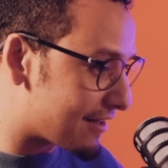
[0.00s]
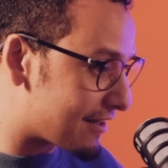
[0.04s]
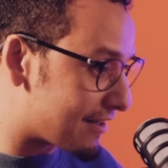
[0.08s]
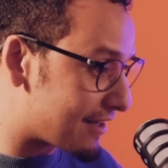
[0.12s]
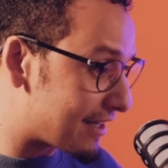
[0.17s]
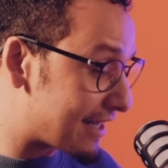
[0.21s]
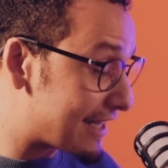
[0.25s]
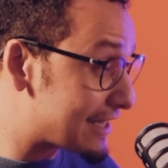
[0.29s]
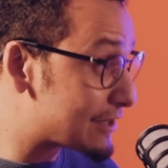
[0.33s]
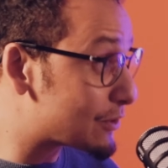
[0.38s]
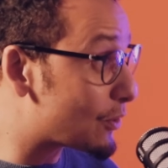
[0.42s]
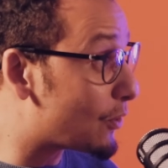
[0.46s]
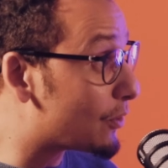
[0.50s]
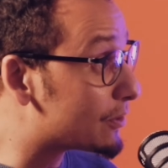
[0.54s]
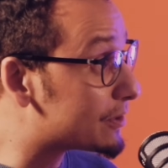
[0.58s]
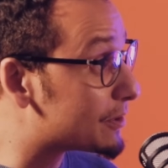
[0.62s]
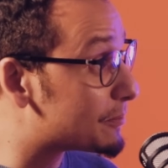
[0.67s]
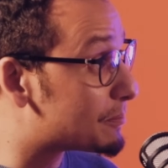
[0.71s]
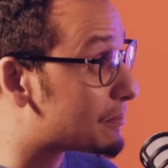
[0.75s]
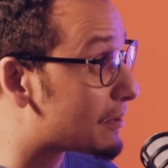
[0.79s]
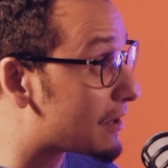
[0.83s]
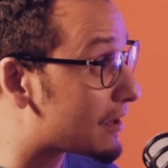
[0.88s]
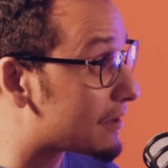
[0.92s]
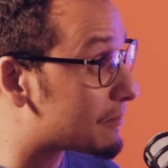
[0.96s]
his older
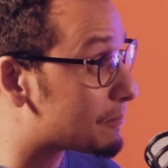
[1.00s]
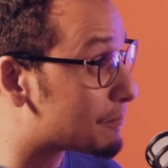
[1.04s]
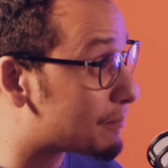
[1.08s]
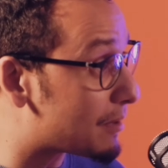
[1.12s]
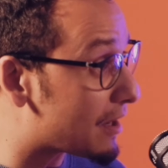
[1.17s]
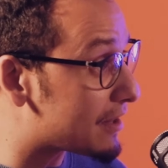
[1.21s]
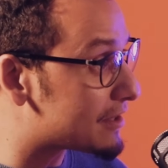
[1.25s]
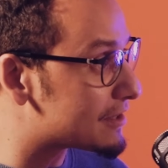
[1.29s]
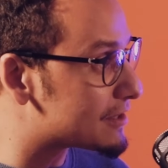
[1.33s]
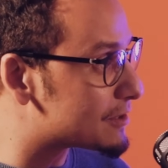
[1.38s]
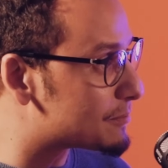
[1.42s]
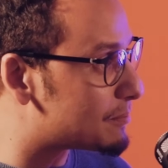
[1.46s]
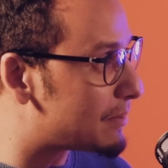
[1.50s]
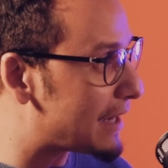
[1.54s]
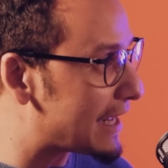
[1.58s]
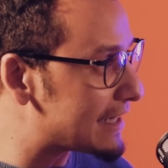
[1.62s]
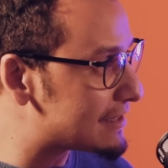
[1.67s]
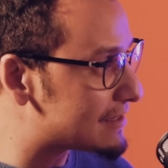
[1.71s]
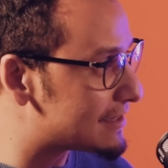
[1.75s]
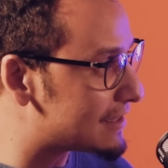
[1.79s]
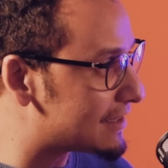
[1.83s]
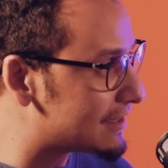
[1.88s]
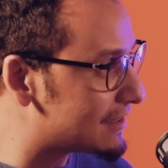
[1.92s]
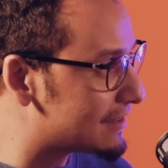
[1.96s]
bro- brother's
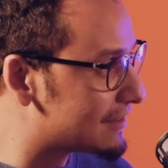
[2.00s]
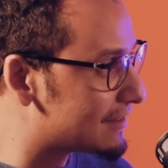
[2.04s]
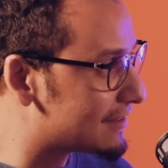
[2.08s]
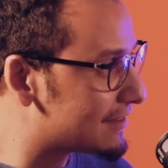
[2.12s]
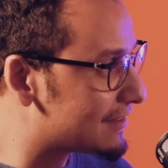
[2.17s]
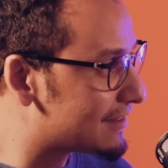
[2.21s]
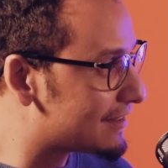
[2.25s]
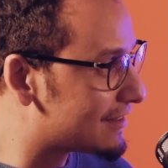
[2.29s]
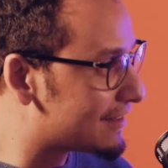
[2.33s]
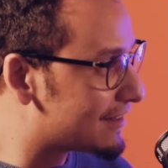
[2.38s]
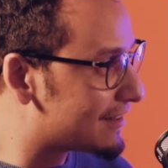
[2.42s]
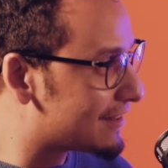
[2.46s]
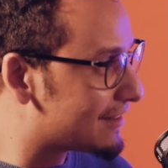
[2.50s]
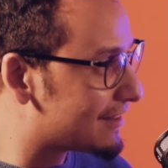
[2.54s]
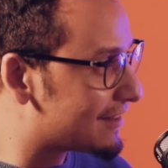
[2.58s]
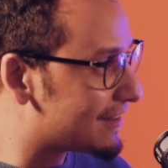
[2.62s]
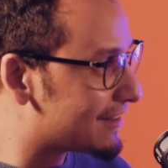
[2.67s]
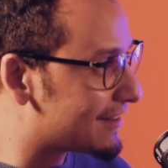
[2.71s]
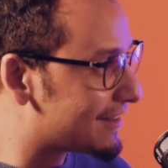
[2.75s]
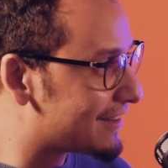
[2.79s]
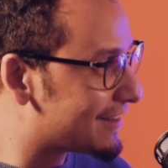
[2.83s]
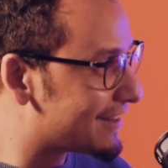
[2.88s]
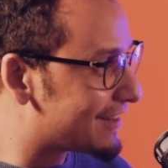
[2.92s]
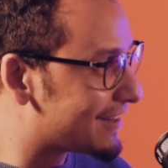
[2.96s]
blessing. Yeah.
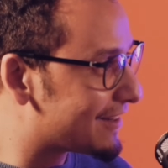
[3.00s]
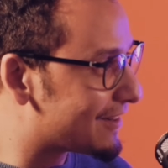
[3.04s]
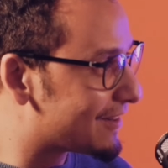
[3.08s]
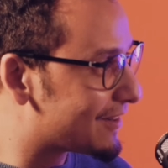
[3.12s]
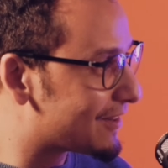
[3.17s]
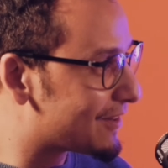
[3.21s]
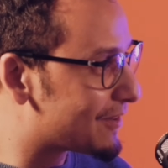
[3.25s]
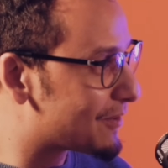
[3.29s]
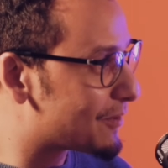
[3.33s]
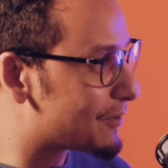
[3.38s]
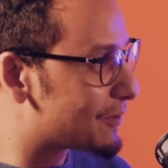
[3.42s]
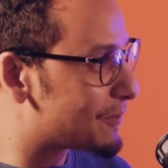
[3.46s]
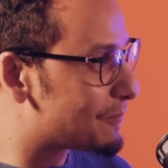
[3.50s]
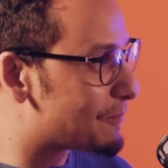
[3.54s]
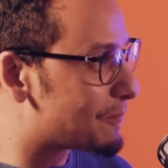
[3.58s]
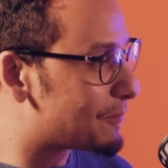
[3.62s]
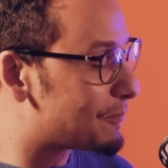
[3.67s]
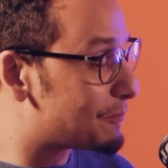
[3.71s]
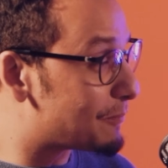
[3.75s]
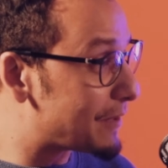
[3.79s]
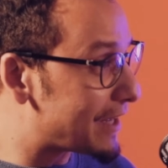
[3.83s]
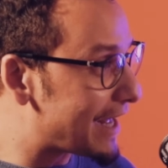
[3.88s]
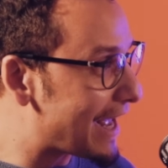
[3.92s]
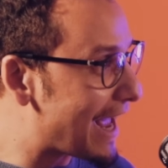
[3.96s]

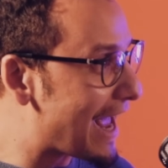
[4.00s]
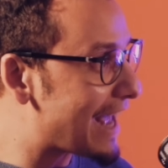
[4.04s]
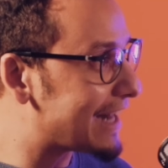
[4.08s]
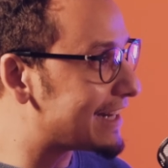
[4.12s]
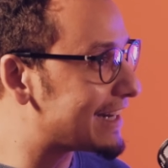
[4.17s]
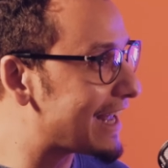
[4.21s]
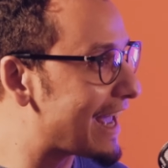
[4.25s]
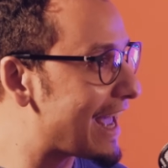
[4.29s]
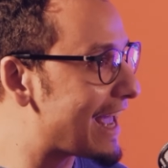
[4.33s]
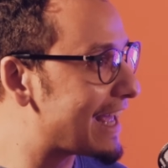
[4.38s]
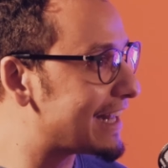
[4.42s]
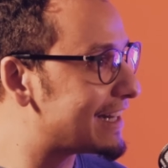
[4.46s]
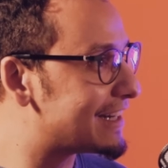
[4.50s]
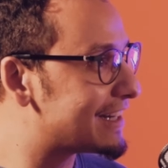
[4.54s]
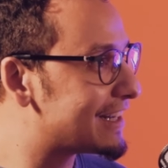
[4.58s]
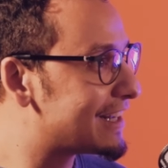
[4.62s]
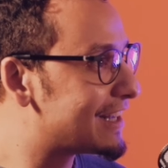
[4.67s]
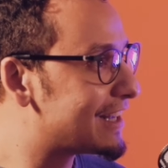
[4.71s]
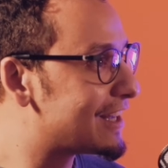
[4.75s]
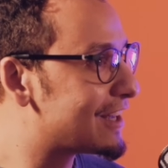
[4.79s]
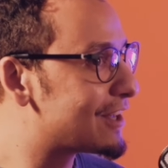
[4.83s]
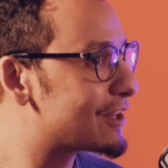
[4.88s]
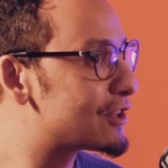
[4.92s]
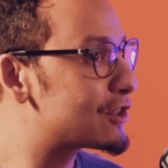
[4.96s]
And and
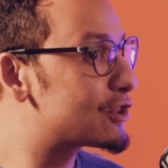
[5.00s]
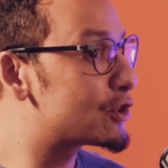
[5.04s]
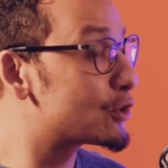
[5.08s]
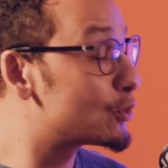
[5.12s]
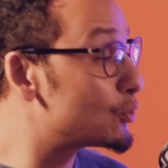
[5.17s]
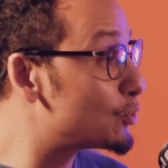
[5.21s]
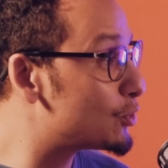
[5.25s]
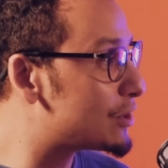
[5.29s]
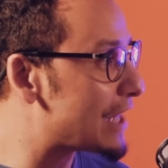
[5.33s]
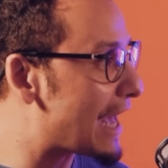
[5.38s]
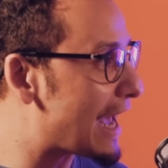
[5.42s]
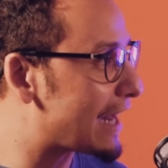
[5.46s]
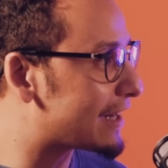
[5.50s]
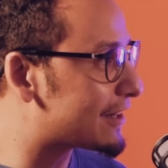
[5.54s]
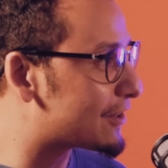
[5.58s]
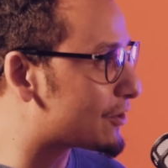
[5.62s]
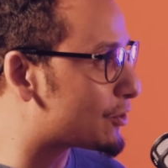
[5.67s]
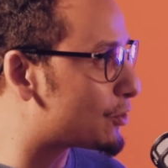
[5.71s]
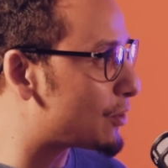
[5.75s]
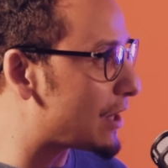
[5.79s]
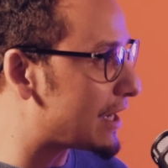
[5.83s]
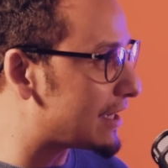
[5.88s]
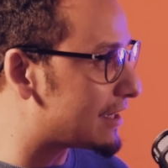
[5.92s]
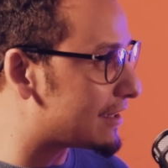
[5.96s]
through that
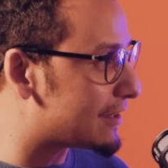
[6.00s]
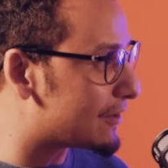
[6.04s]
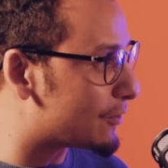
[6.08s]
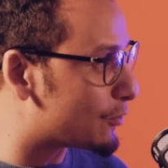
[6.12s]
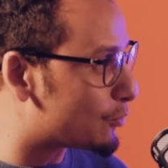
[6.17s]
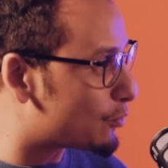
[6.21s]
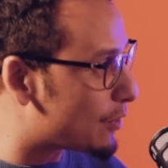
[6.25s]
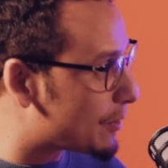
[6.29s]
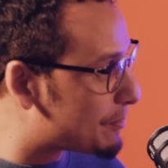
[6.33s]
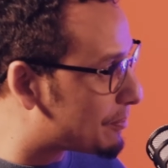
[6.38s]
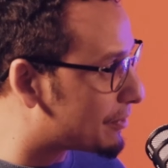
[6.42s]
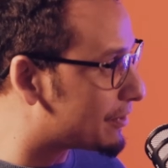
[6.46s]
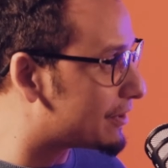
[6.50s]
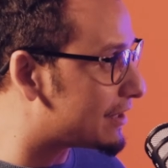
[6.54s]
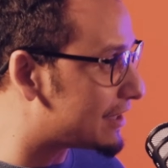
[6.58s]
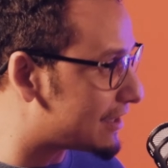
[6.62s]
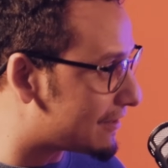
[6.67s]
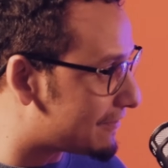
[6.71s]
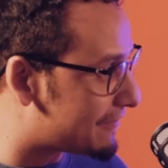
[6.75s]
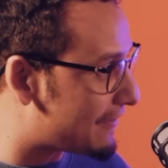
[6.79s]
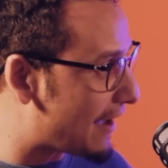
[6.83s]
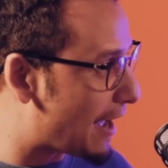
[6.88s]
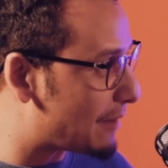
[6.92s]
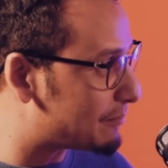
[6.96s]
created a ripple in the
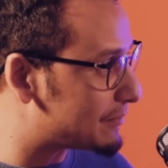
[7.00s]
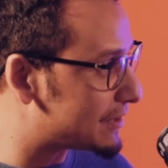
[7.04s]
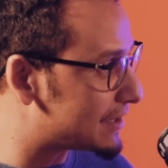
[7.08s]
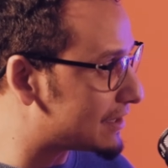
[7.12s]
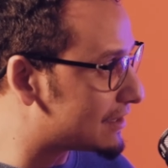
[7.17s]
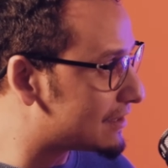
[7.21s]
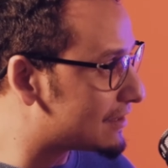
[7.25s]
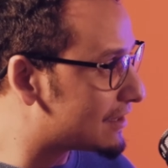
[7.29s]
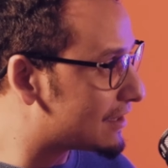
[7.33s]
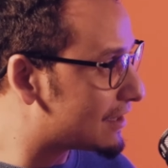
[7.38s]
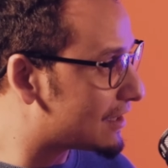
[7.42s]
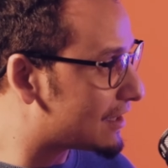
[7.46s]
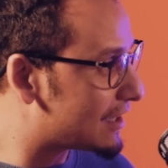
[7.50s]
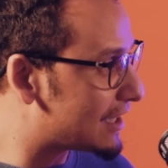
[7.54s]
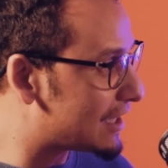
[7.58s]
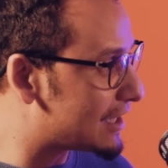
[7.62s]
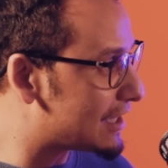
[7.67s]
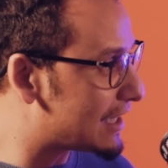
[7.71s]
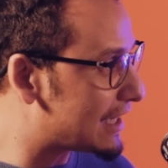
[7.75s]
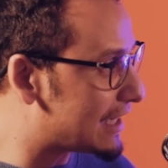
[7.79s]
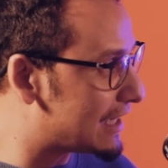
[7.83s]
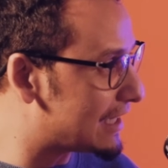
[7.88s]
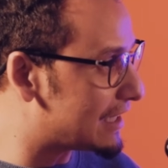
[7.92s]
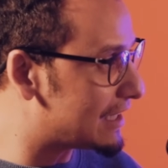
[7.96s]
family. He
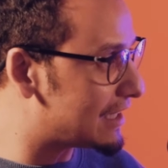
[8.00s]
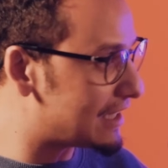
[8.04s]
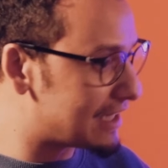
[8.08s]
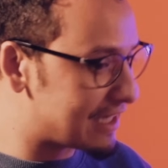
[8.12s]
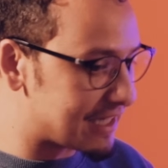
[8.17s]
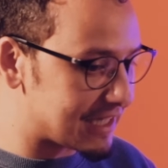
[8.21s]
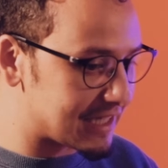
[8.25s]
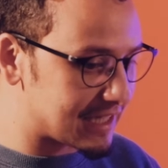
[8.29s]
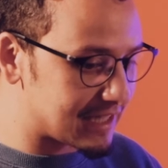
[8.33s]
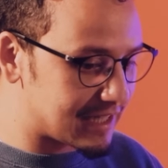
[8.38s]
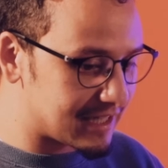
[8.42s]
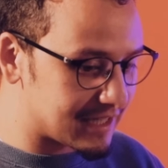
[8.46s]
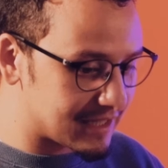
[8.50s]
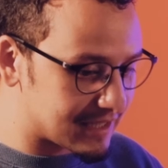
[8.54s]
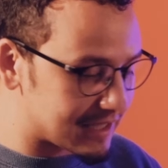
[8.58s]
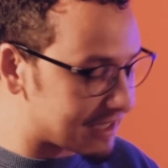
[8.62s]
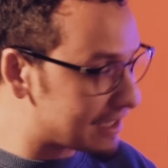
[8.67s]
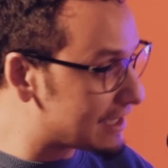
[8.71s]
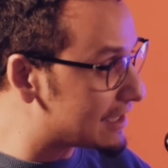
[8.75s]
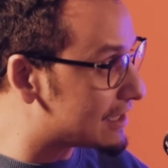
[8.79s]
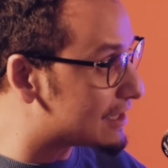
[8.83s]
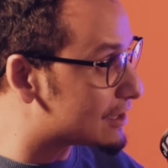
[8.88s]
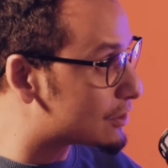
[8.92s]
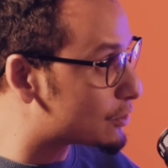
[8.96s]
he he he
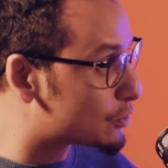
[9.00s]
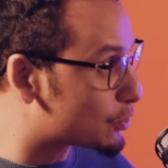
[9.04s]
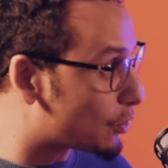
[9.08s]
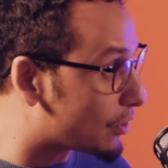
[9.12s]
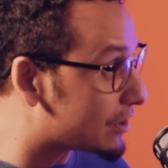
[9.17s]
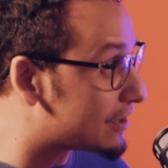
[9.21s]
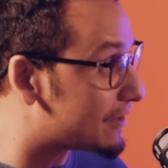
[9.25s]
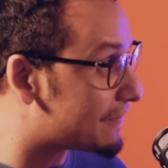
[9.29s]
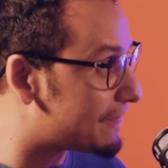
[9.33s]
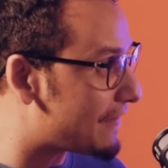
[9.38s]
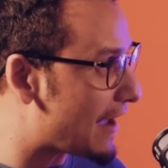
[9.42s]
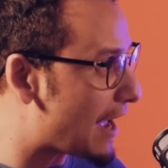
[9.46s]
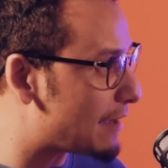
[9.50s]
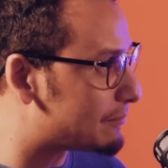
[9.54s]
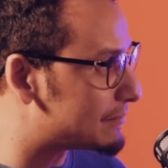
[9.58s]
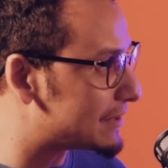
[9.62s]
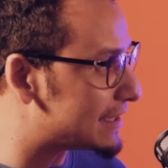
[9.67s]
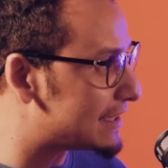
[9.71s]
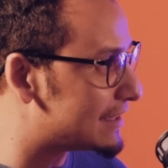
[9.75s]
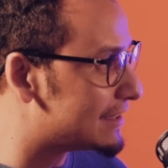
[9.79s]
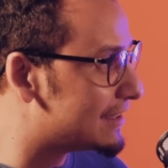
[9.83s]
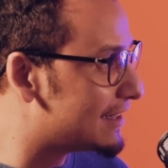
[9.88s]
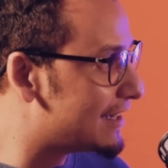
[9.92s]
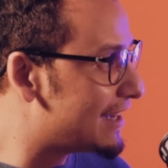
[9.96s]
he destroyed the
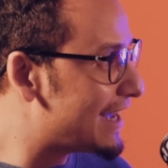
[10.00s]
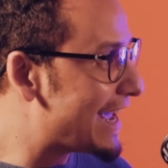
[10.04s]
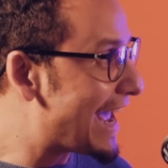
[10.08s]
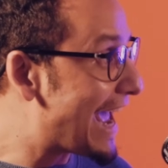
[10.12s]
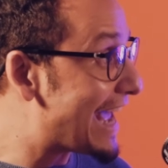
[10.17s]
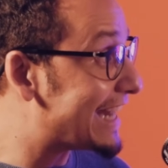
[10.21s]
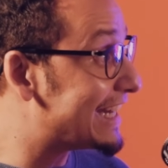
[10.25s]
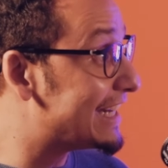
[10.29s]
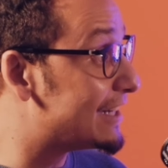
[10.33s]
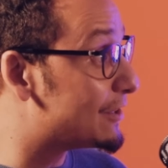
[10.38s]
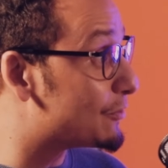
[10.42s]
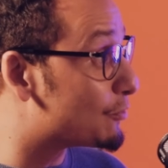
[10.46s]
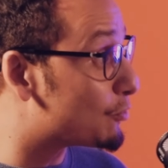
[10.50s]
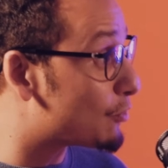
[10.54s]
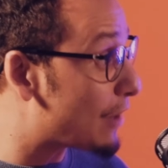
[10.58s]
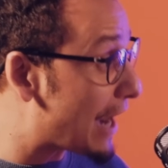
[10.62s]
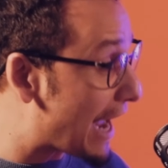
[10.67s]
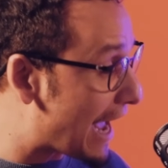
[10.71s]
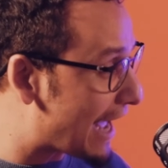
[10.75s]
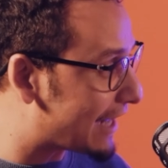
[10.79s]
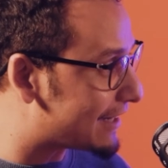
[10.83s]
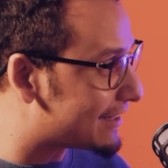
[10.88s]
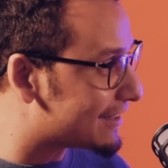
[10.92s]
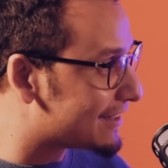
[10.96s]
family and he
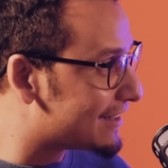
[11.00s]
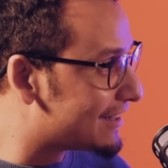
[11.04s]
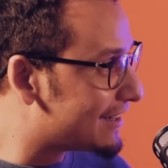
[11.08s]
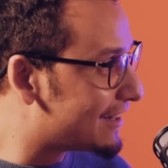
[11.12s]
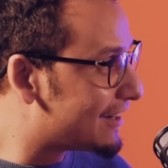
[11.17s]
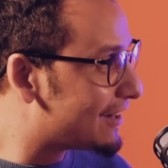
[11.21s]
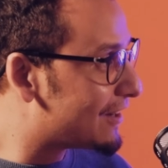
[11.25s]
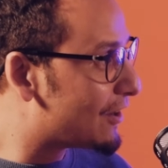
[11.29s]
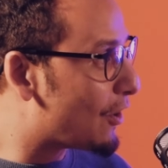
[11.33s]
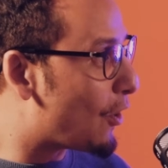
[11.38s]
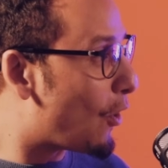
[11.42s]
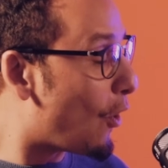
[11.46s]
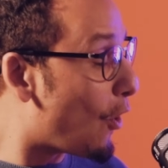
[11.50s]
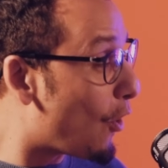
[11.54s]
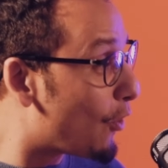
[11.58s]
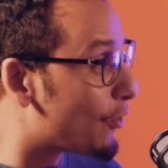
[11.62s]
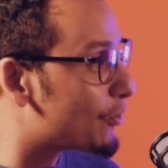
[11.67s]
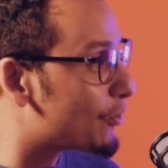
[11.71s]
ran all